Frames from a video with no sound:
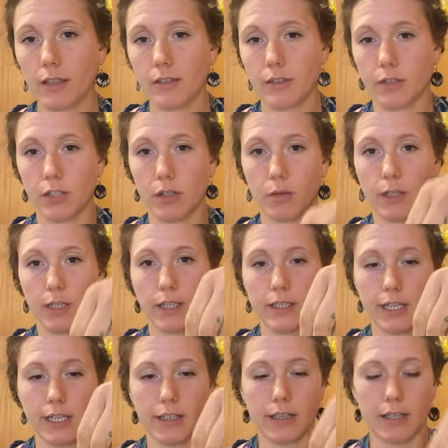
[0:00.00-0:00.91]
And so we're
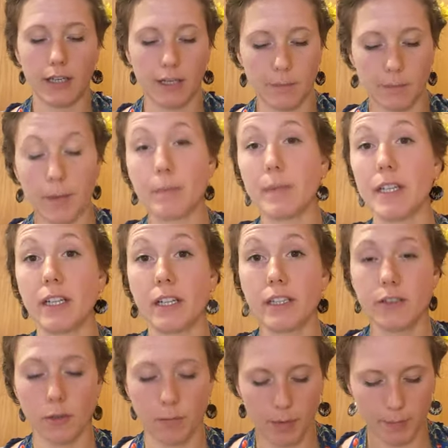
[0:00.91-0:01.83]
gonna take the pepitas or